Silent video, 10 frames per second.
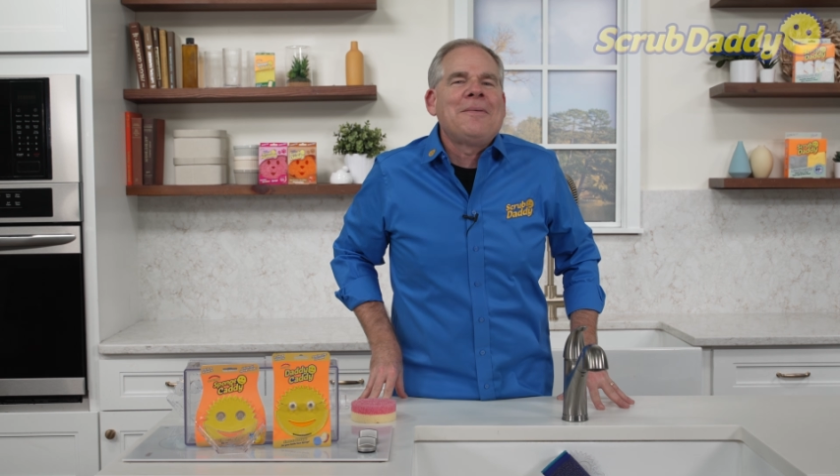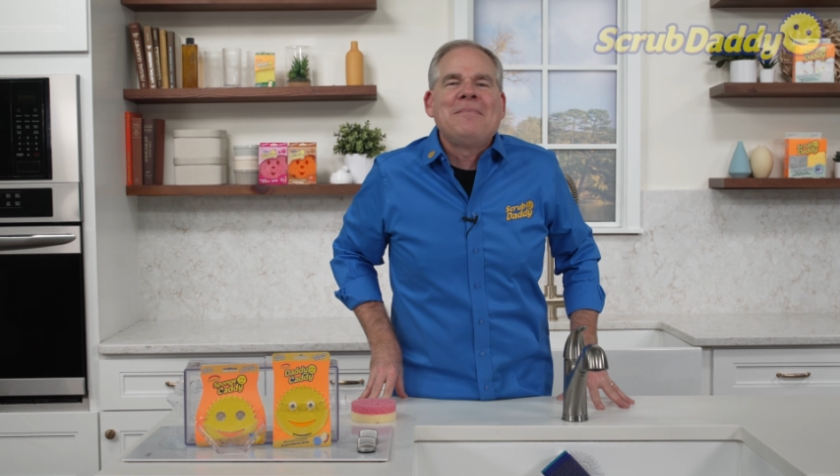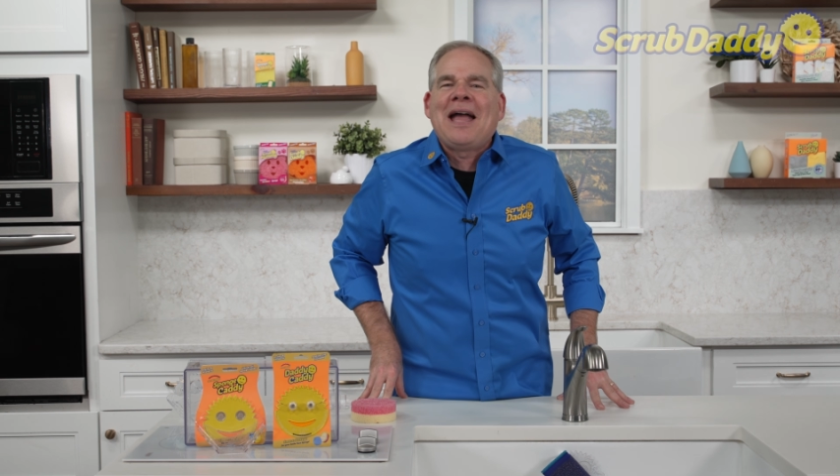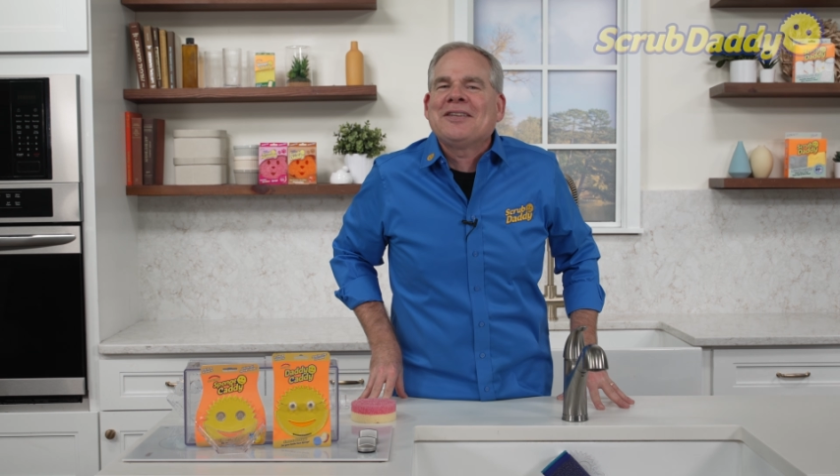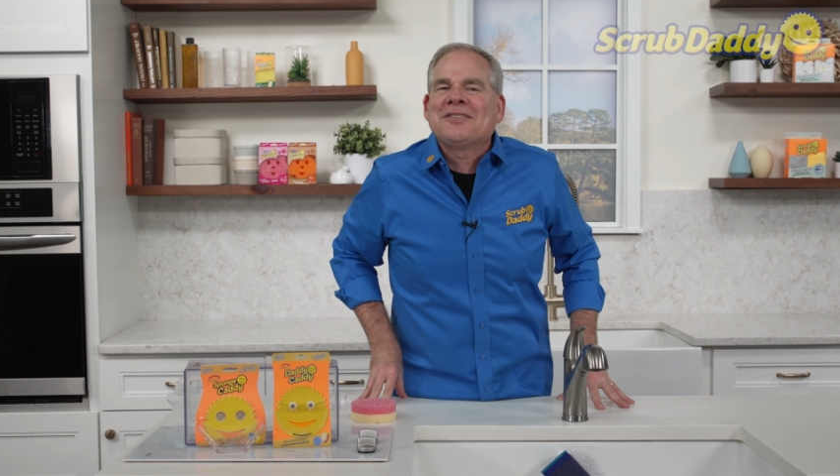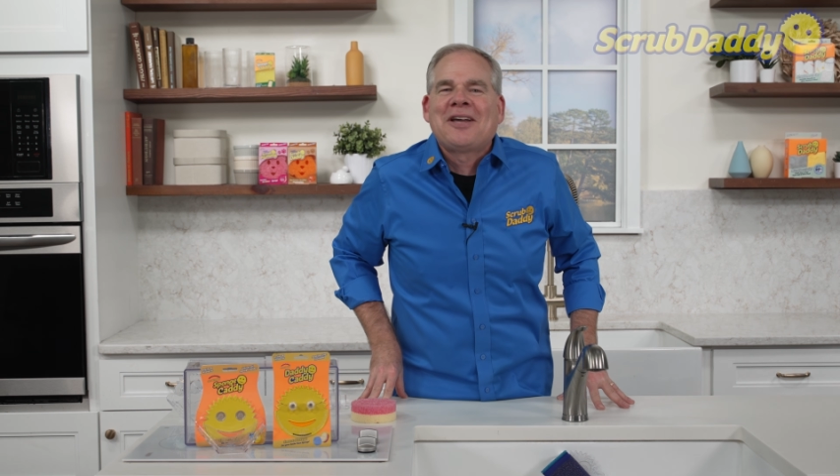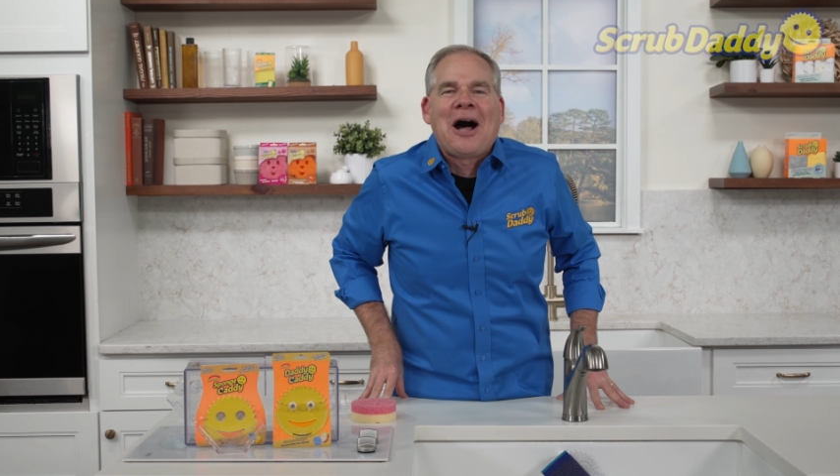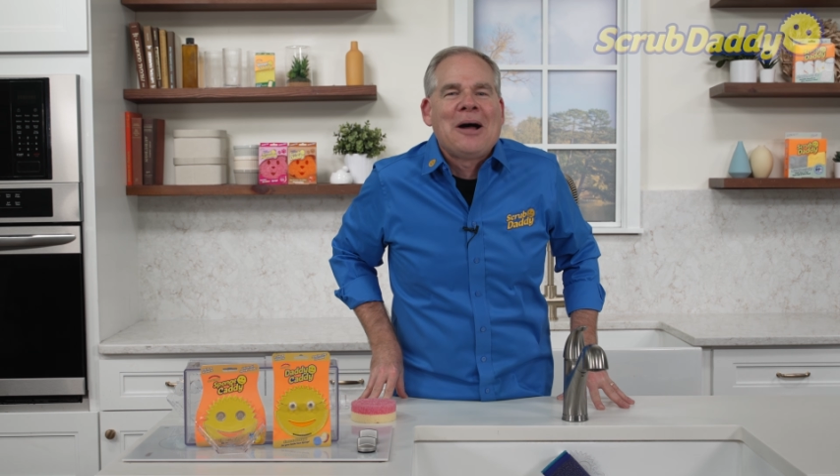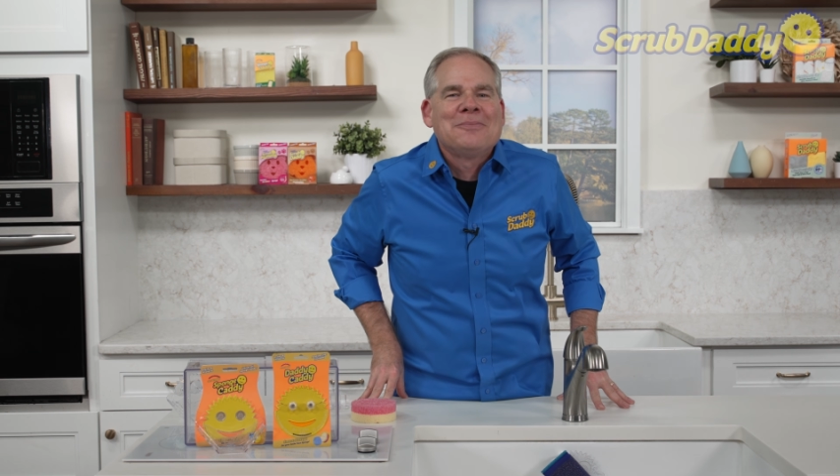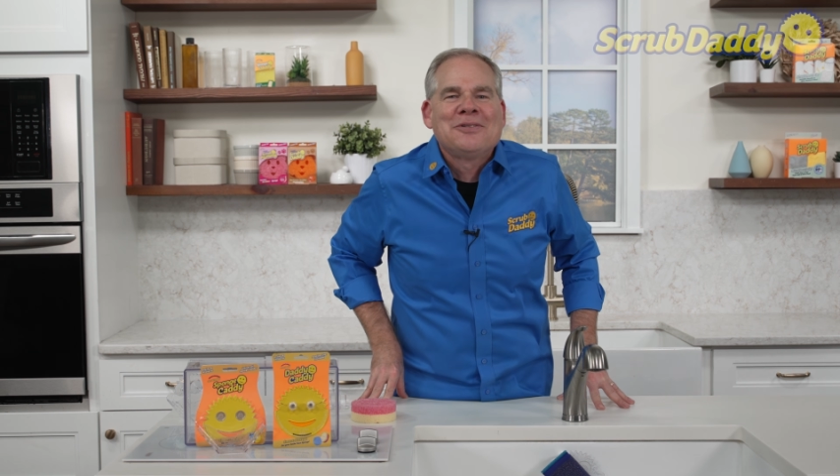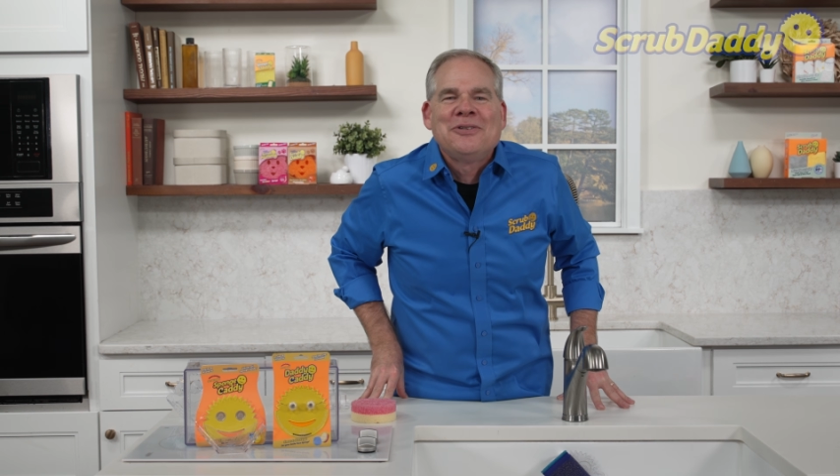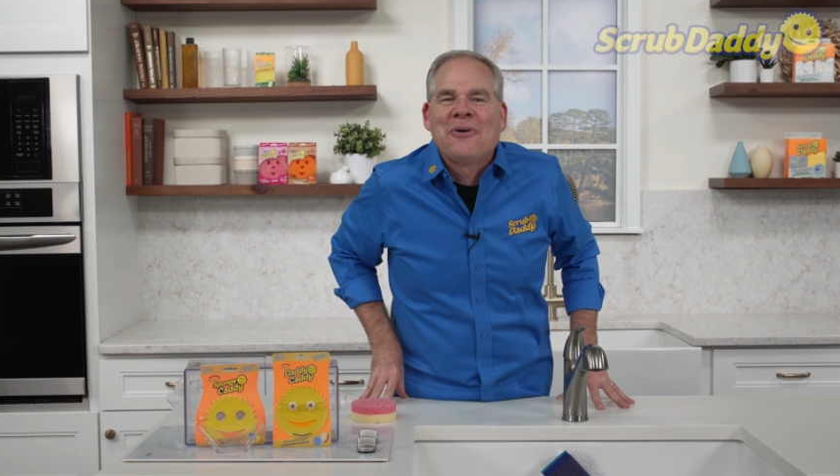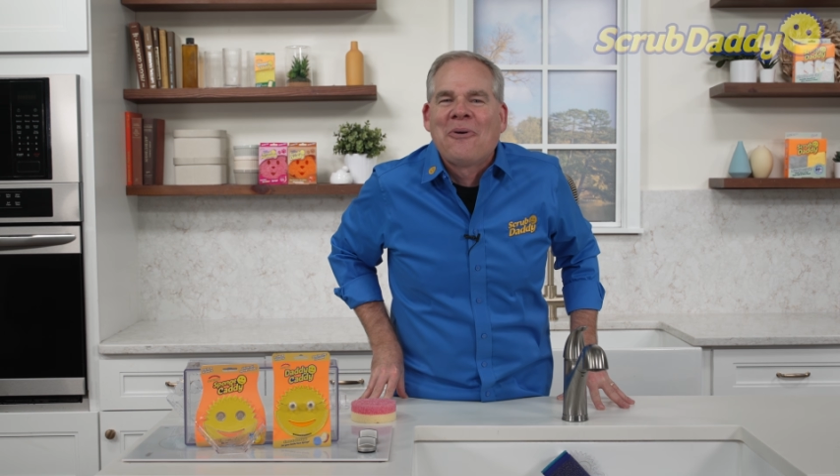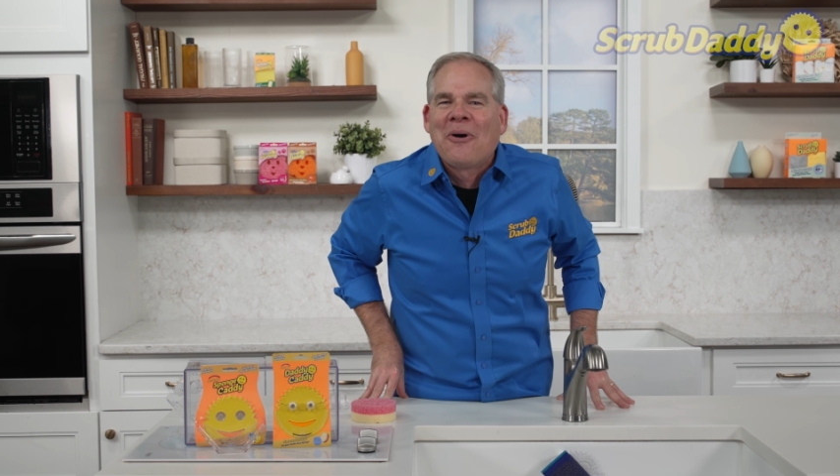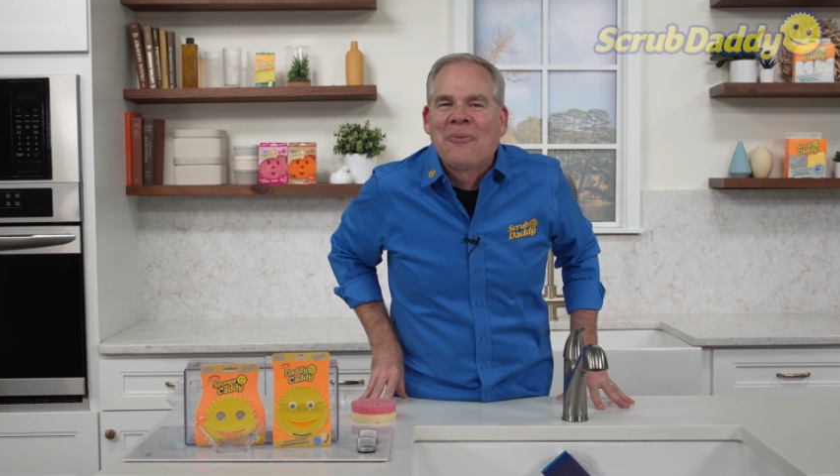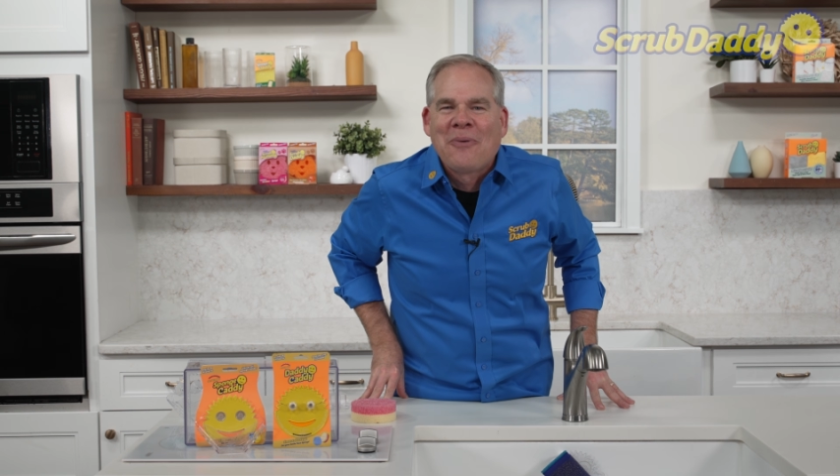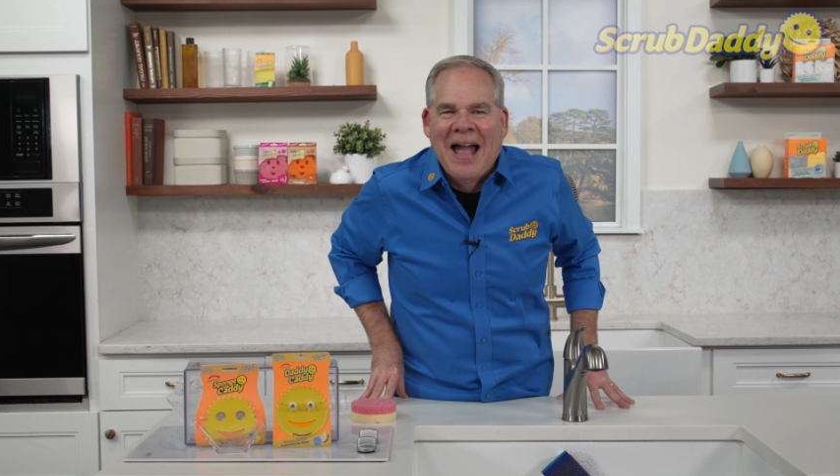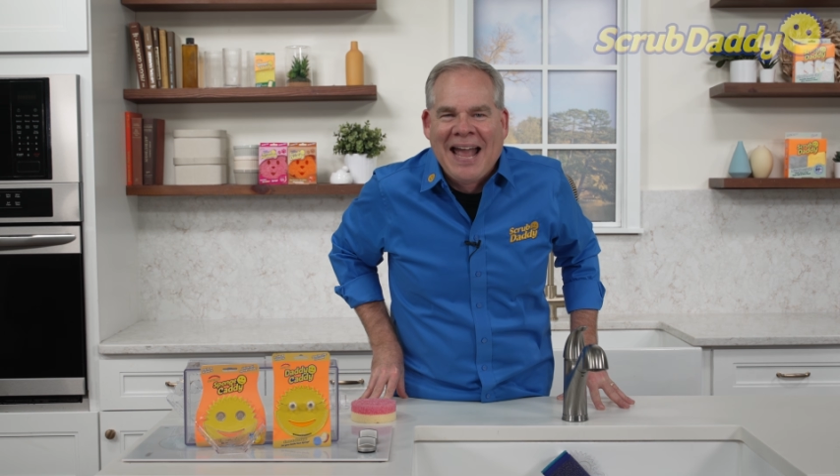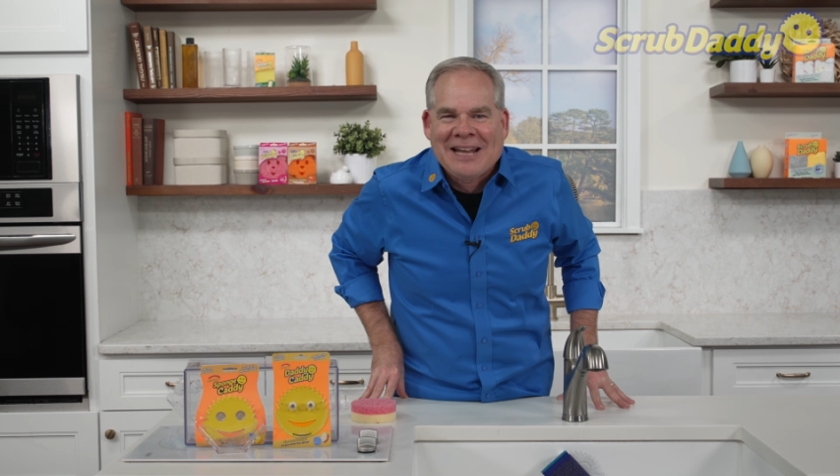mess comes your way.